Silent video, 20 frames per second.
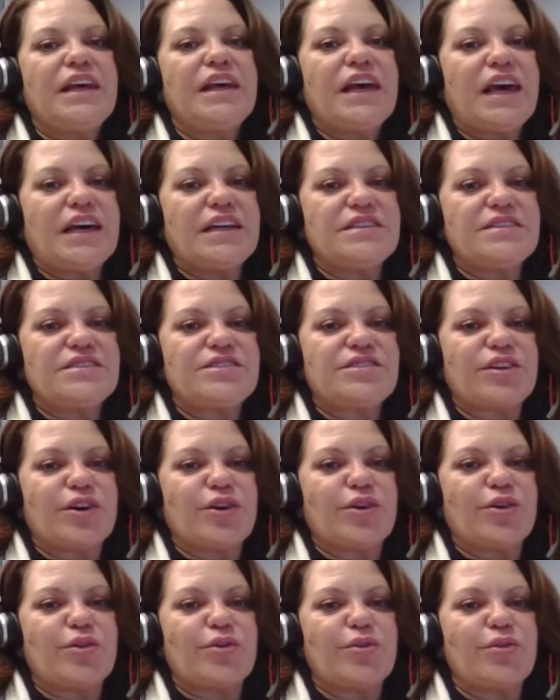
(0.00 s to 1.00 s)
And
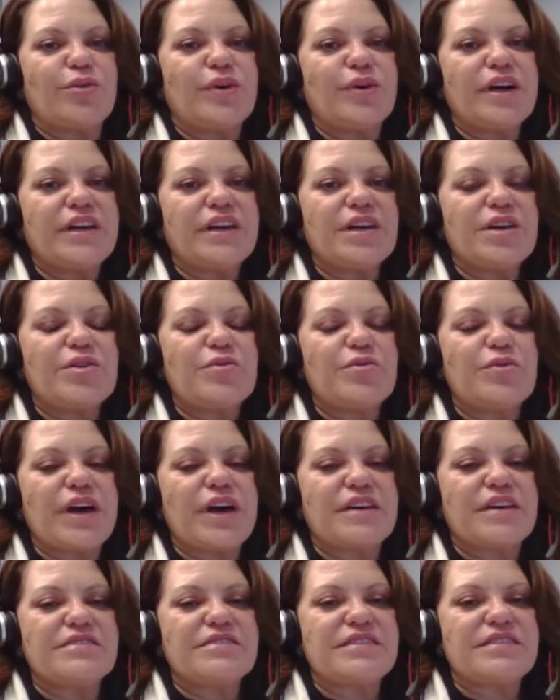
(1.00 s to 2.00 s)
so
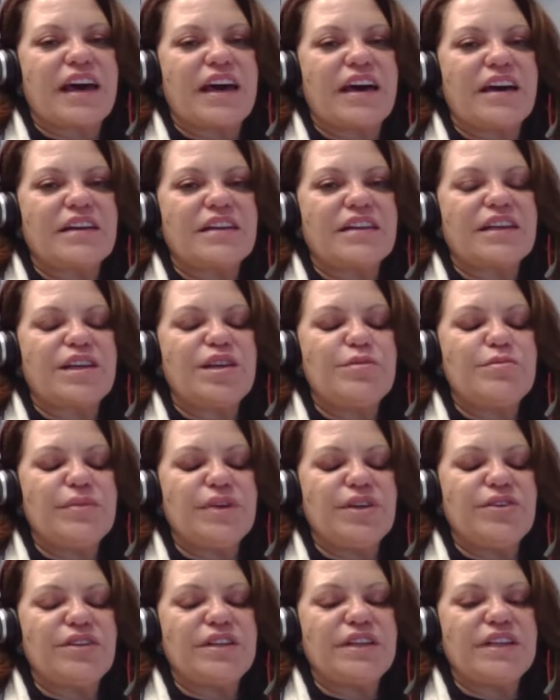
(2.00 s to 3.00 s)
as that
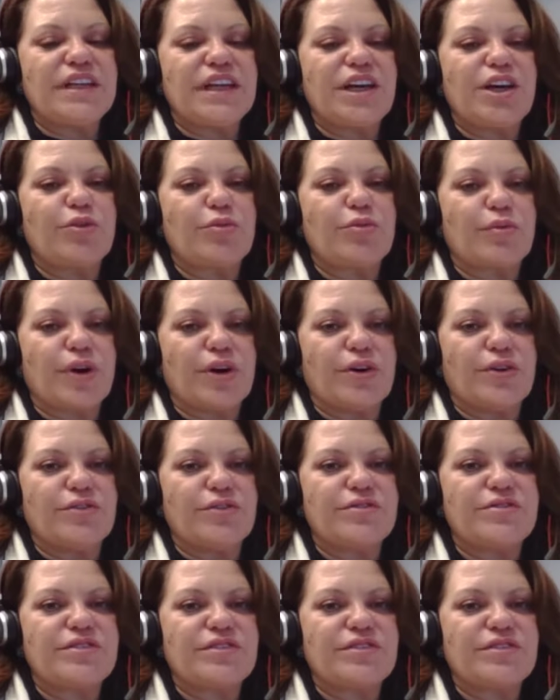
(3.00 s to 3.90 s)
community grows,